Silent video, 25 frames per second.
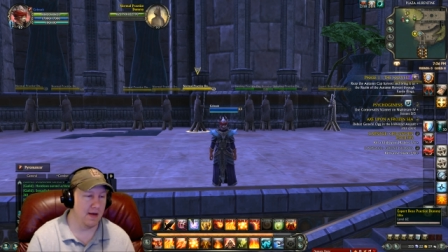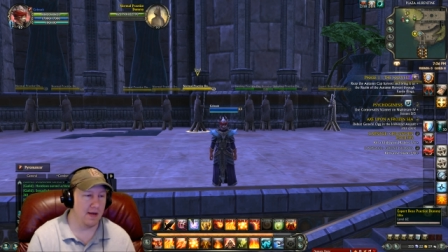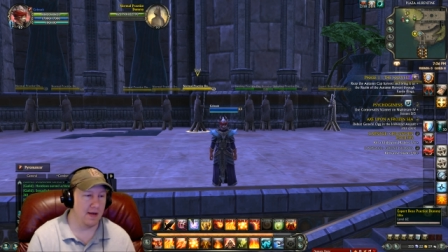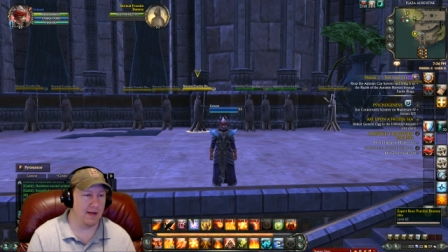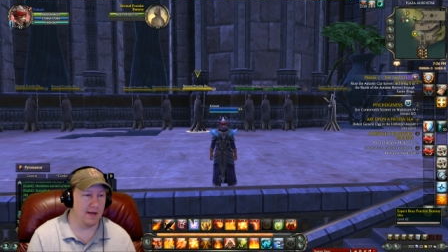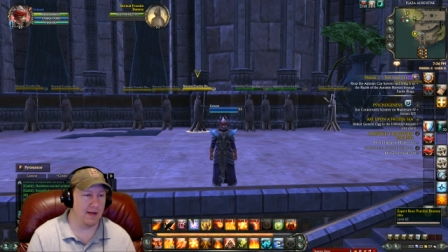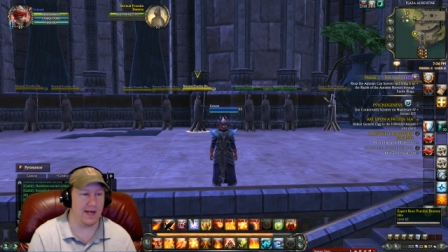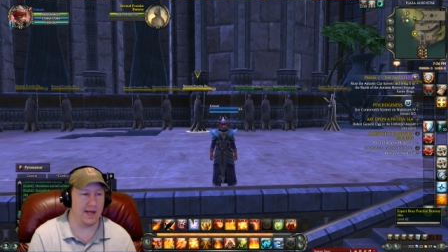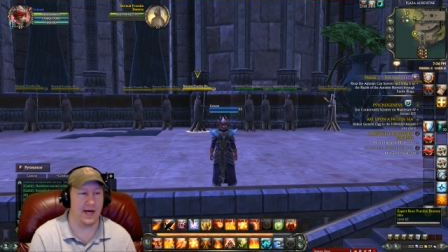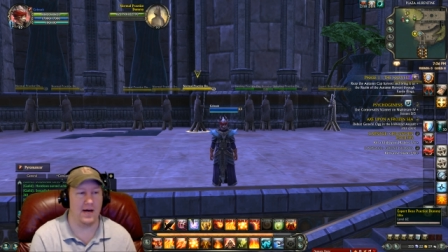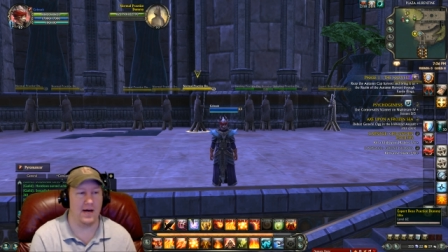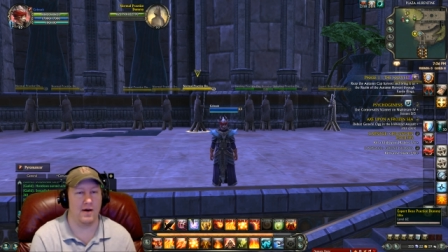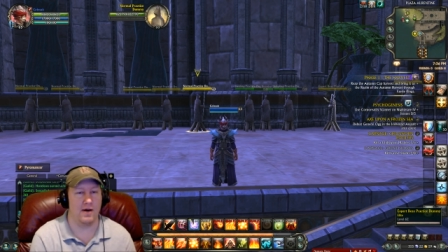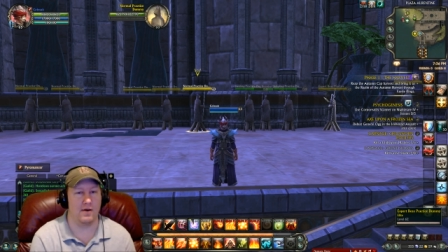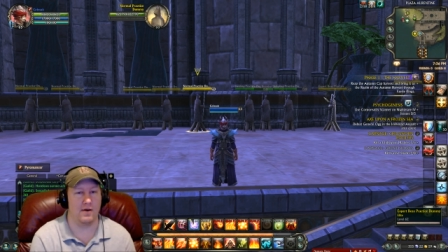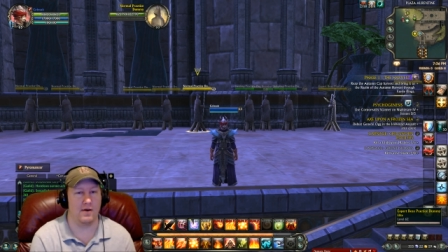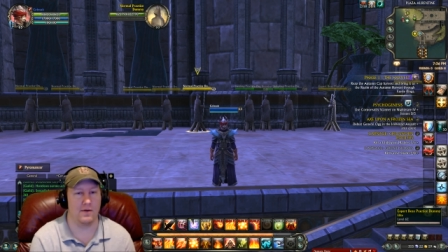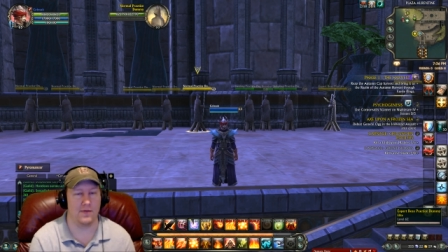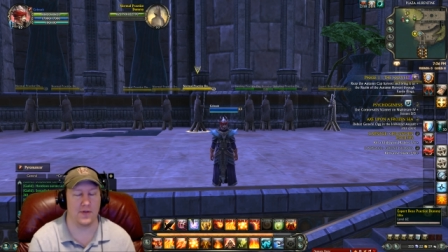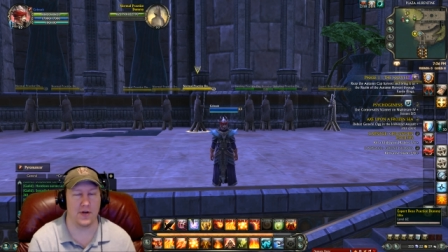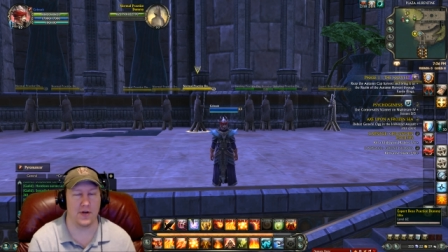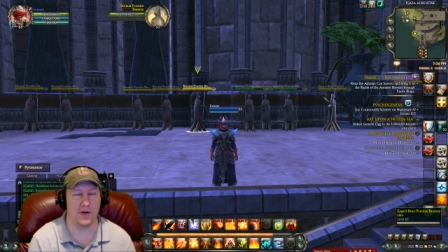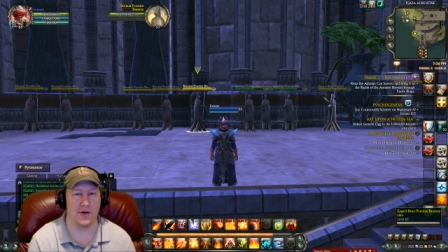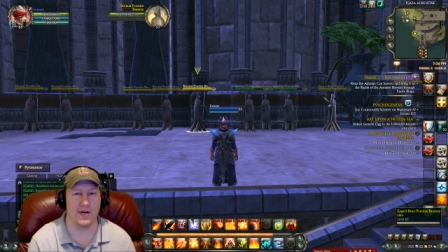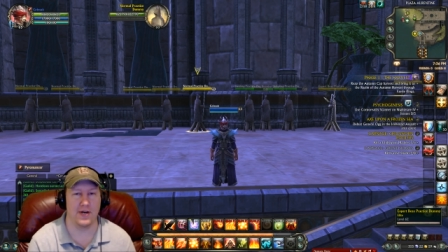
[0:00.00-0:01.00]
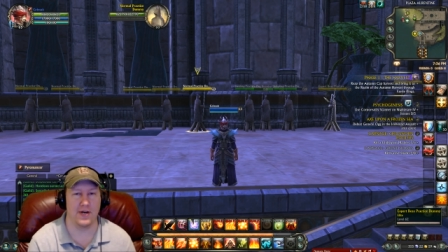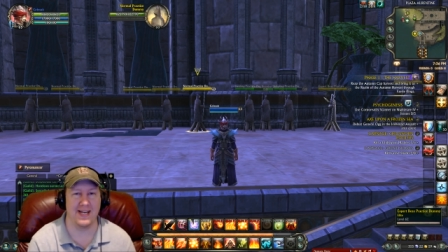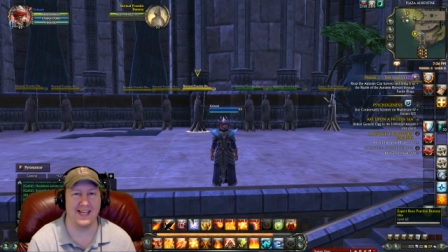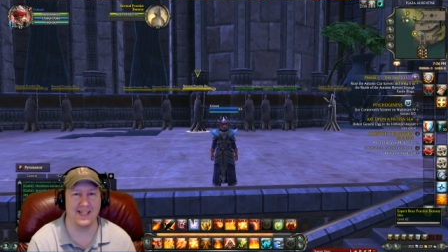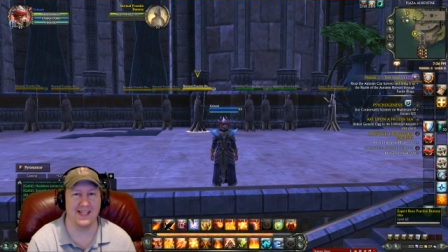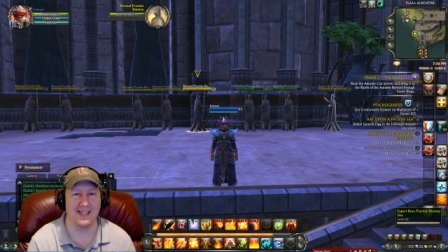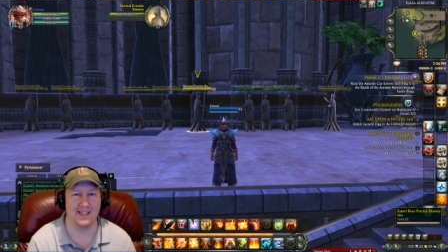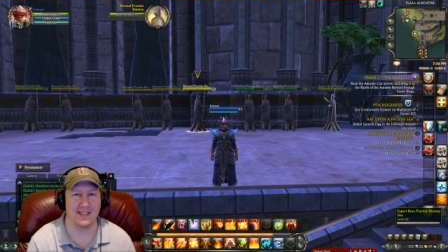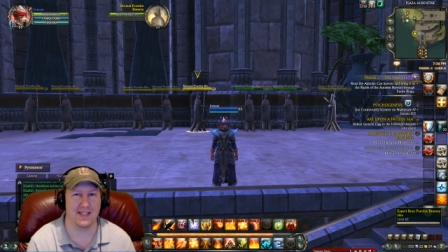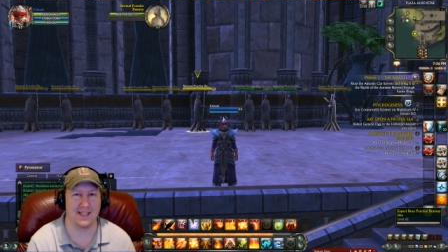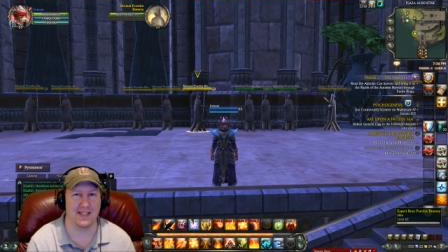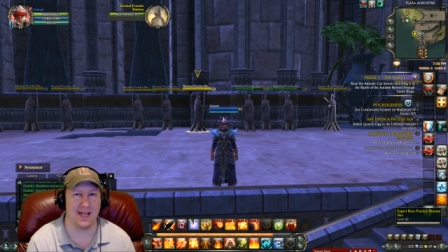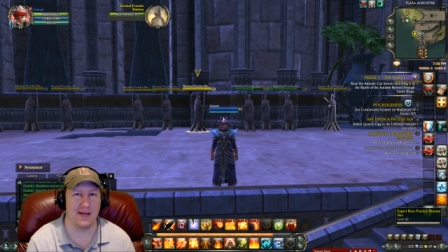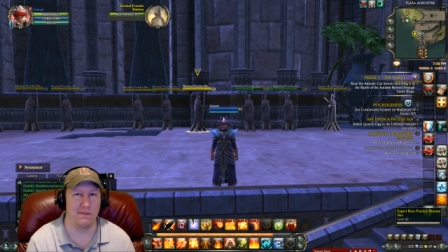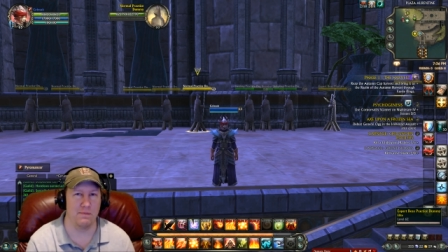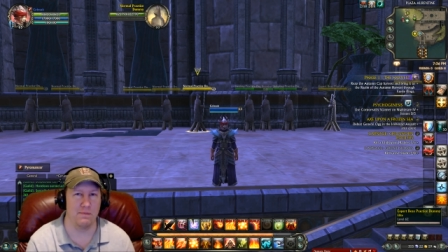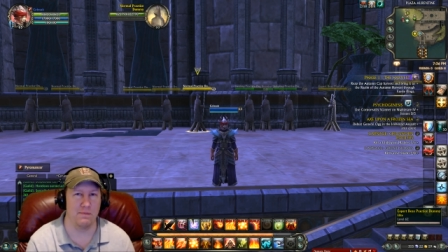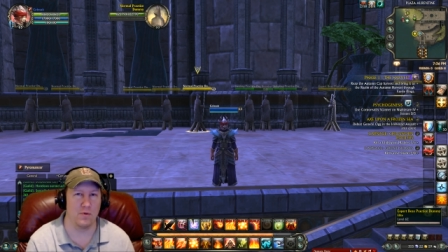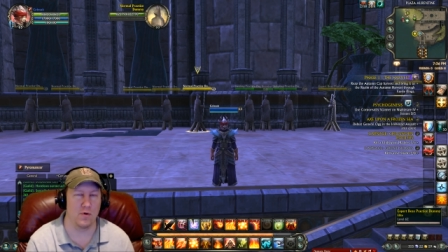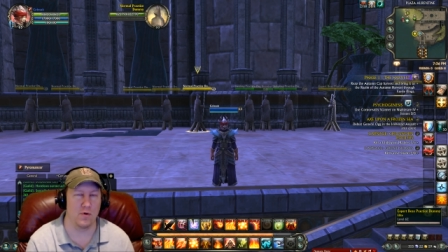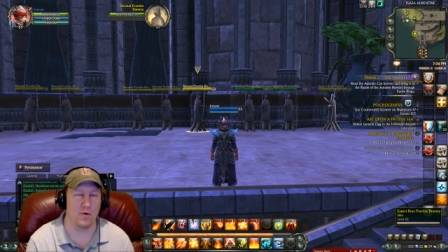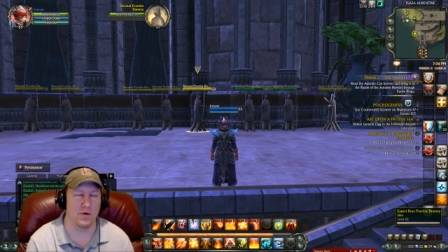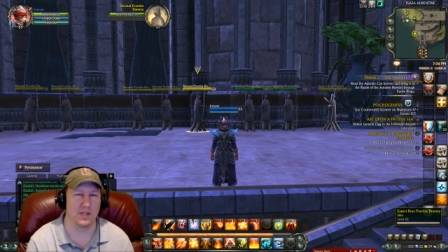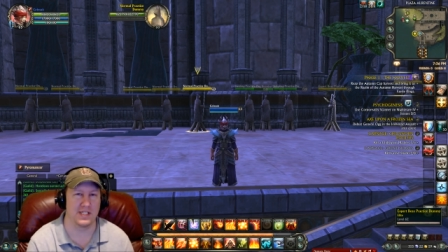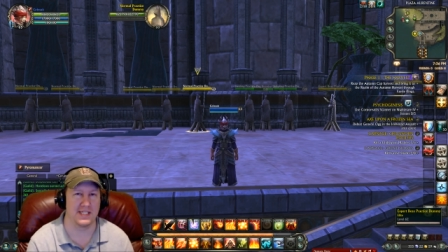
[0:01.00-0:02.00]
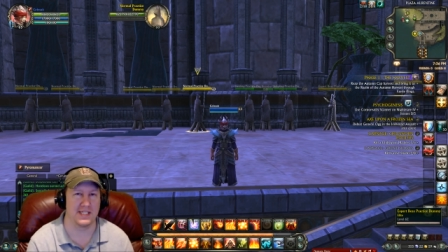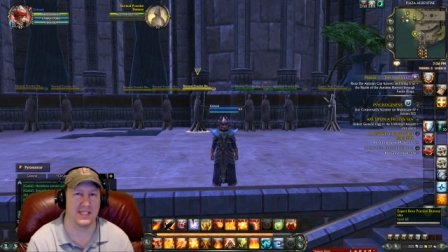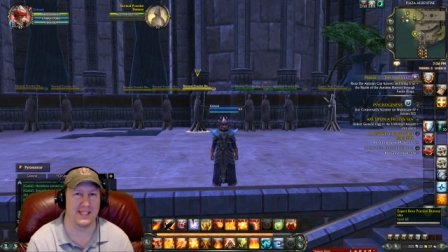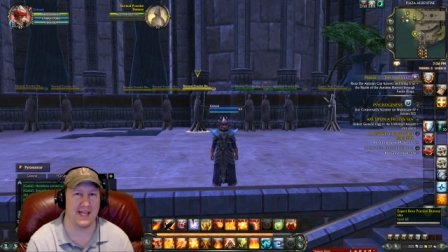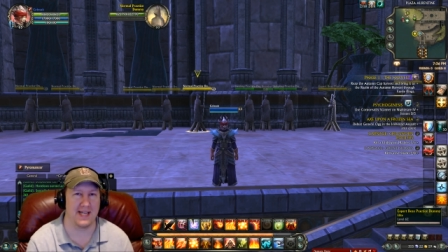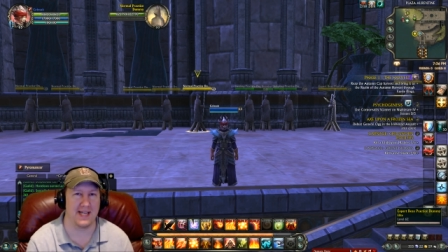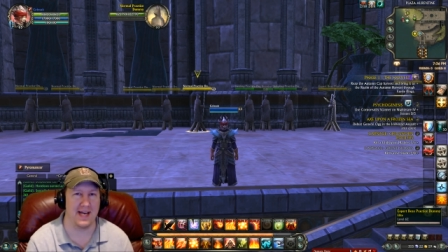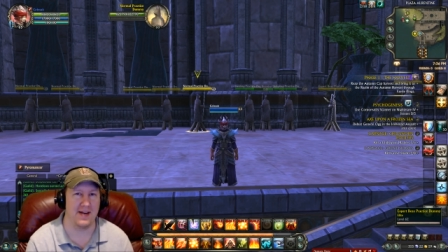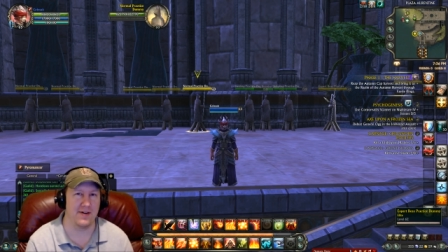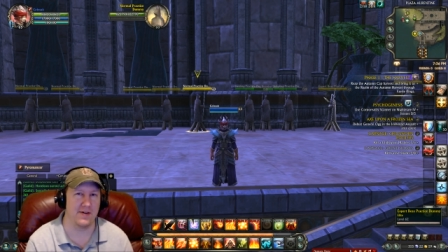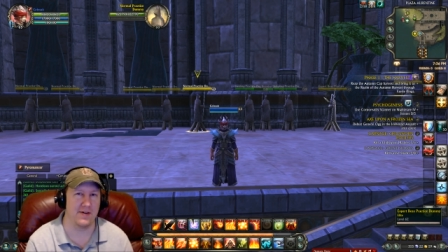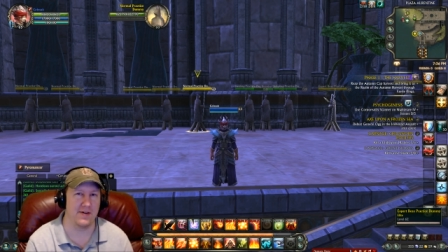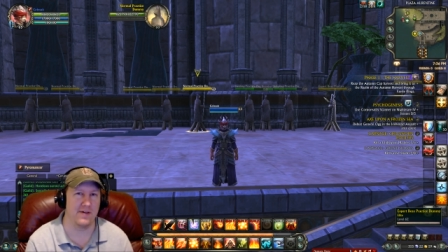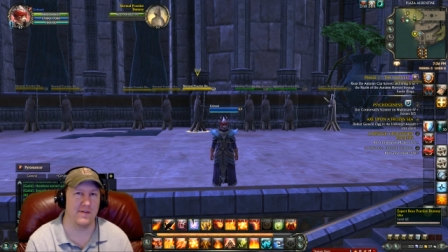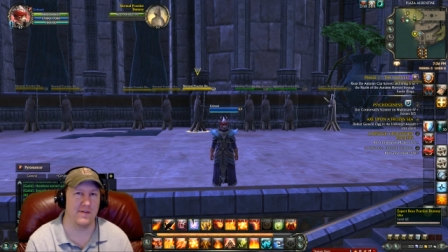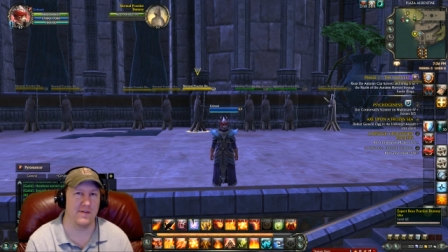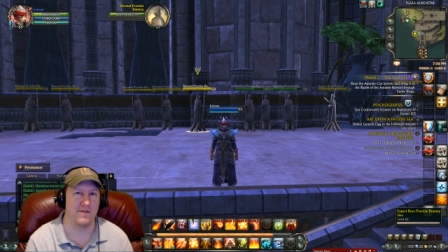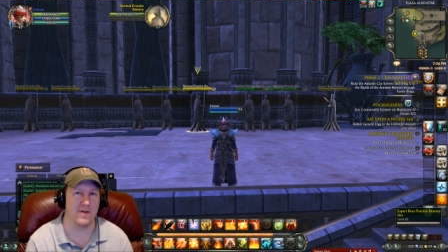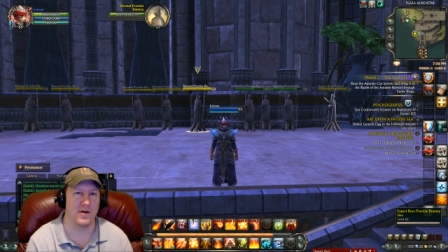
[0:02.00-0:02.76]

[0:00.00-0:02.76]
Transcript: Now there is a more standard